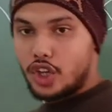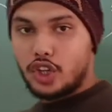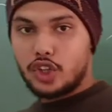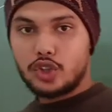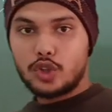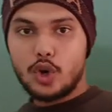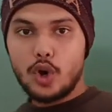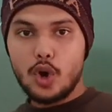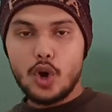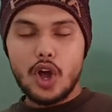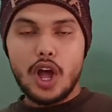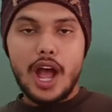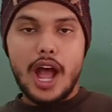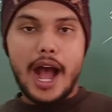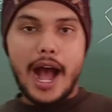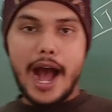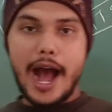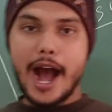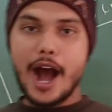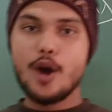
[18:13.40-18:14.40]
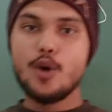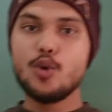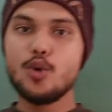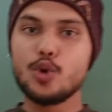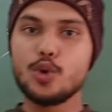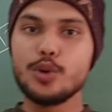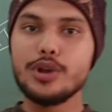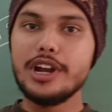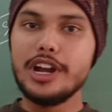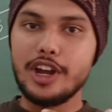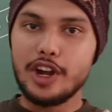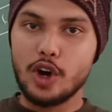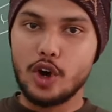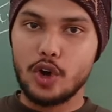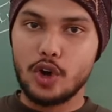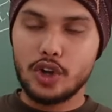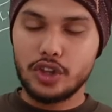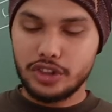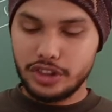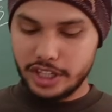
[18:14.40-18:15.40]
So how we will know
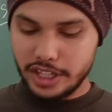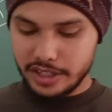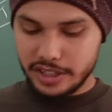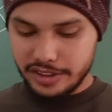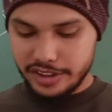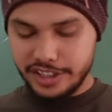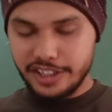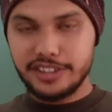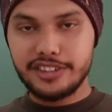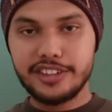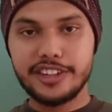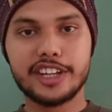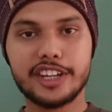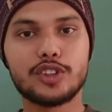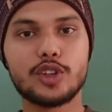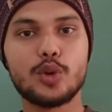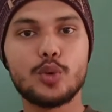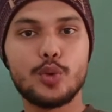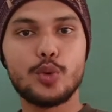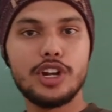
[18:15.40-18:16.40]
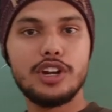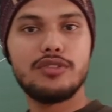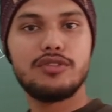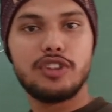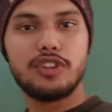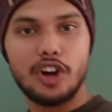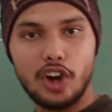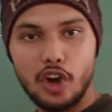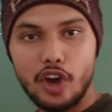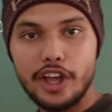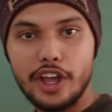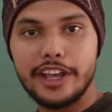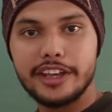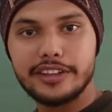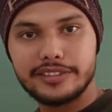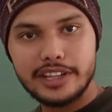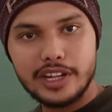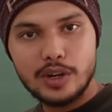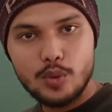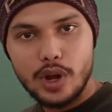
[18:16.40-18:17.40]
that this reaction will follow
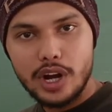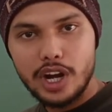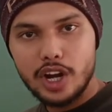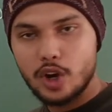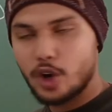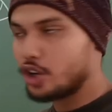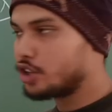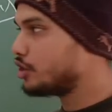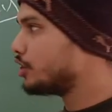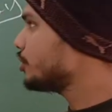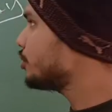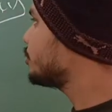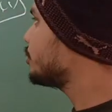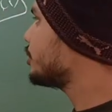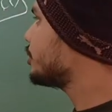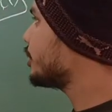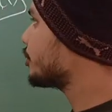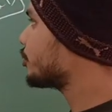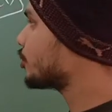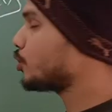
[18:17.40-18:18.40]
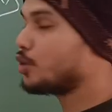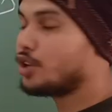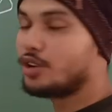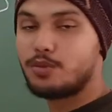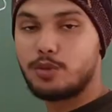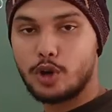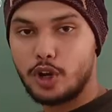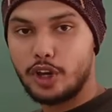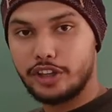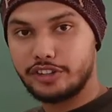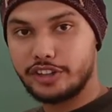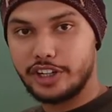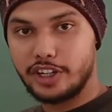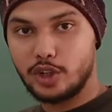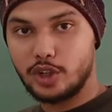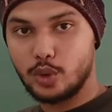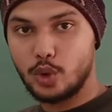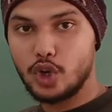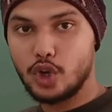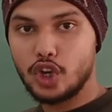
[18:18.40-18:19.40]
SN1 or this reaction will follow
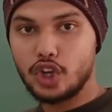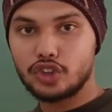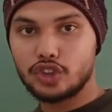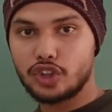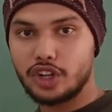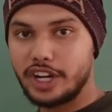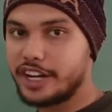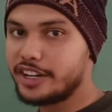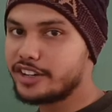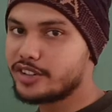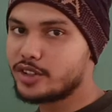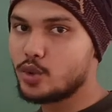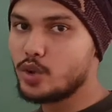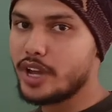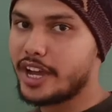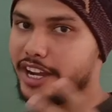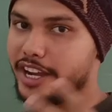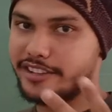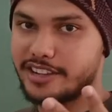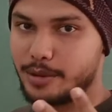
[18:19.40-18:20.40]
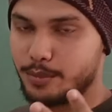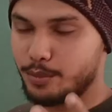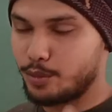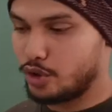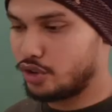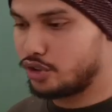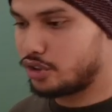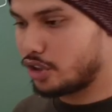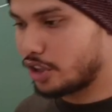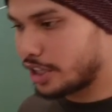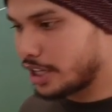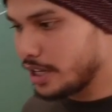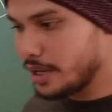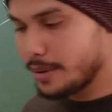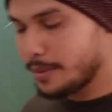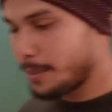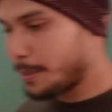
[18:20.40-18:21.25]
SN2? So let's do examples. Okay.